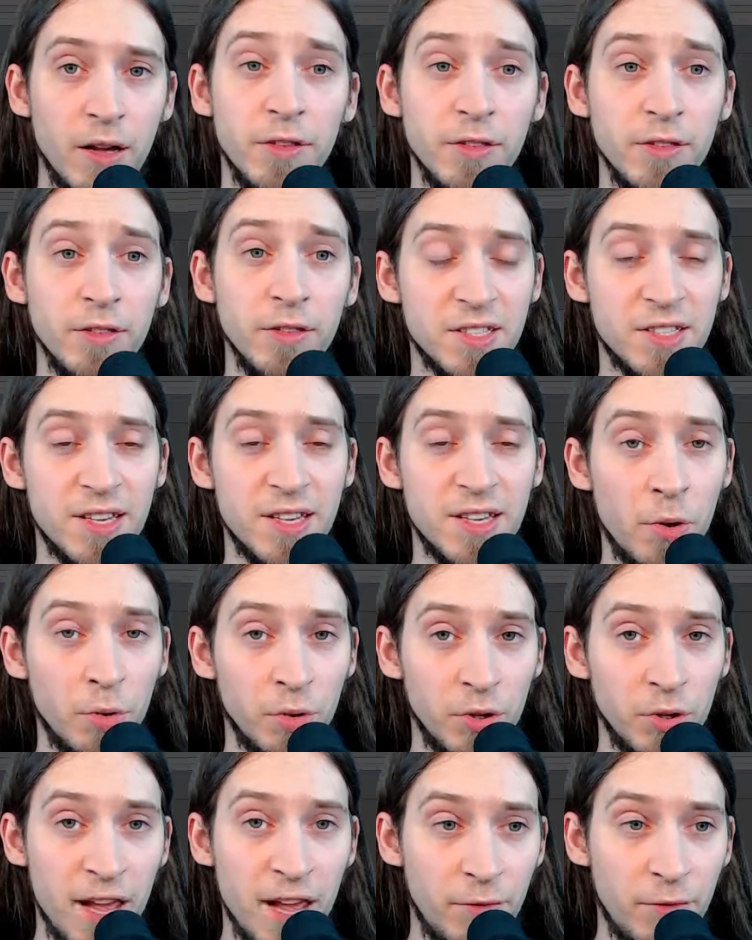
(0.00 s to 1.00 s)
the
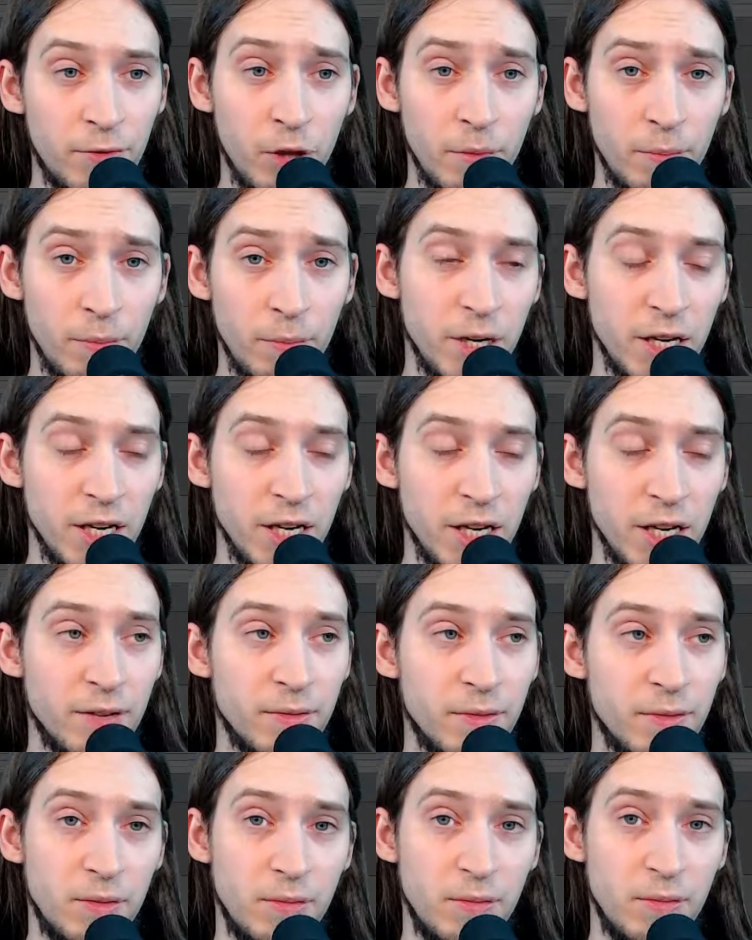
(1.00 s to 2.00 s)
sound level being
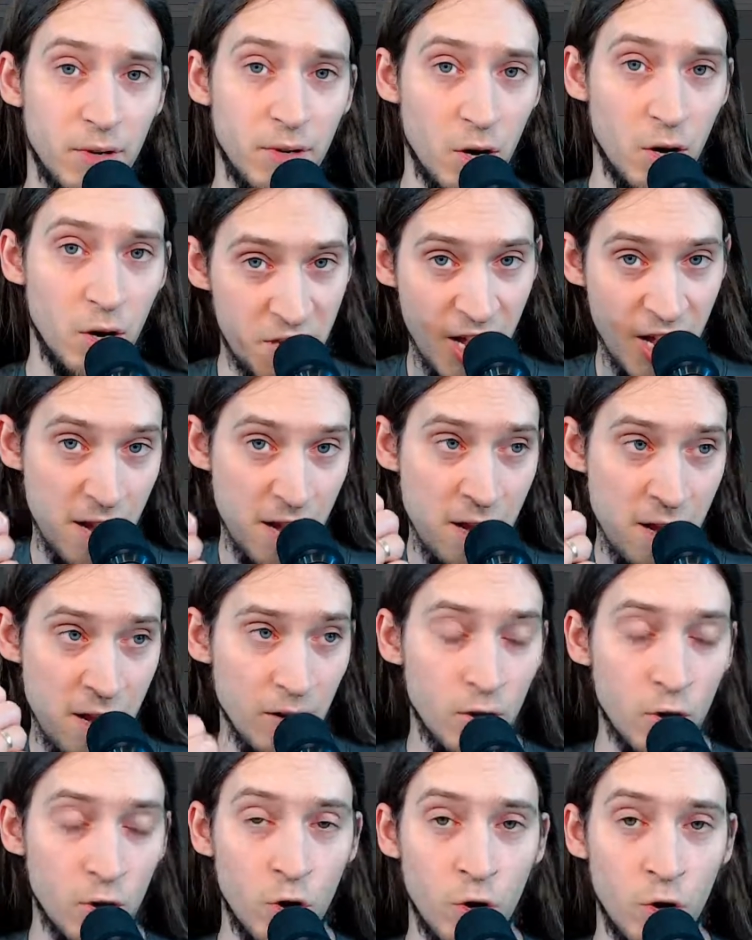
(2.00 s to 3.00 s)
okay
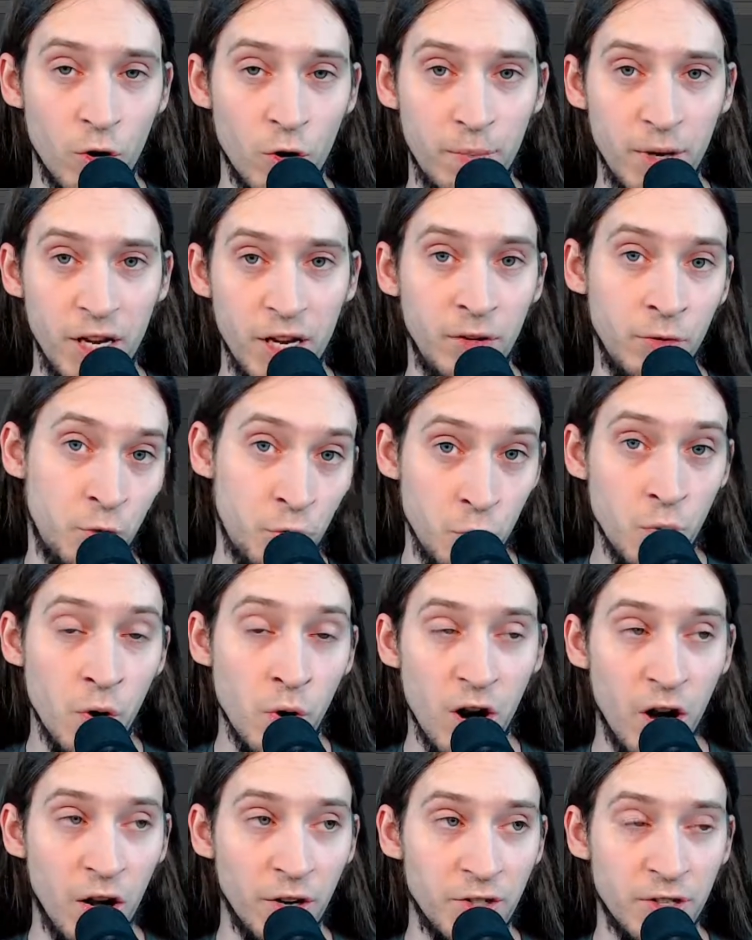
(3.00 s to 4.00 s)
or being too
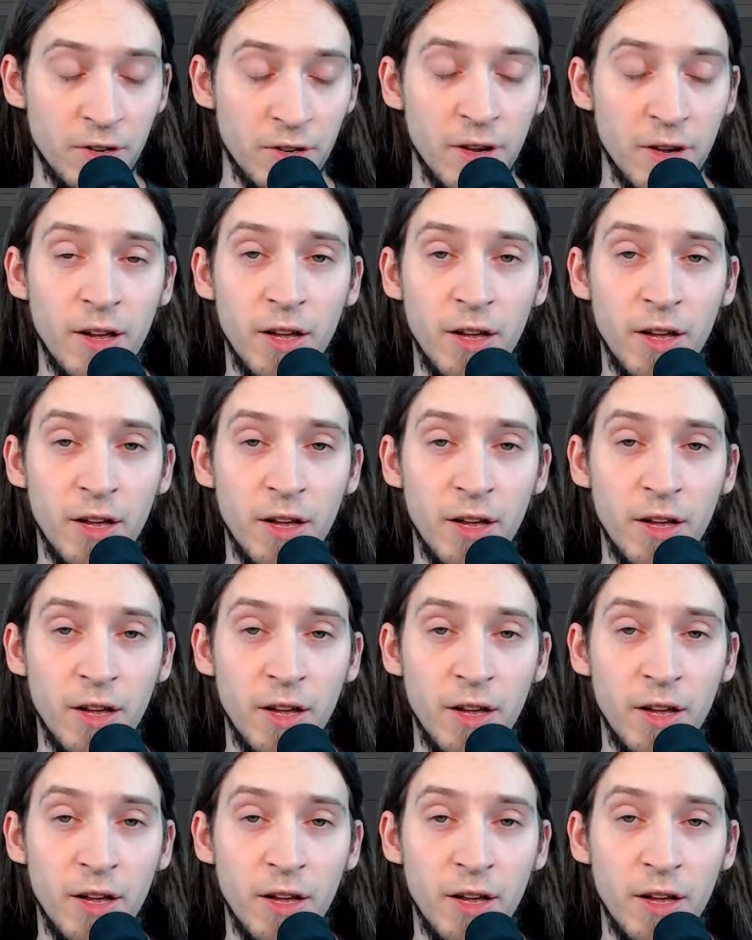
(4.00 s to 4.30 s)
hot,